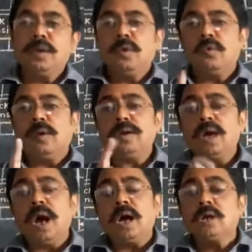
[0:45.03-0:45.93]
What
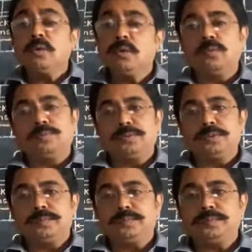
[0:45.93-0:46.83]
are groups?
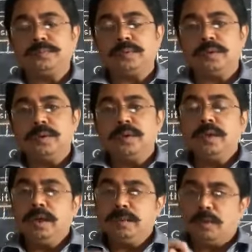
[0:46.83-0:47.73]

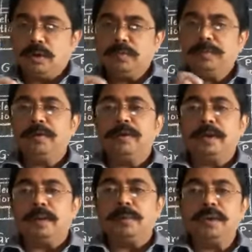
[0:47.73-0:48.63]
In modern periodic
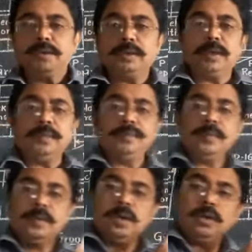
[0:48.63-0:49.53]
table,
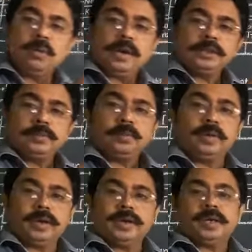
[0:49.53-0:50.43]
see, look at the
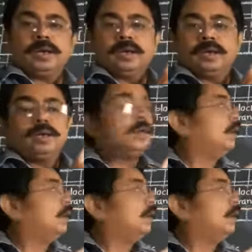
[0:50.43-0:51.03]
board here.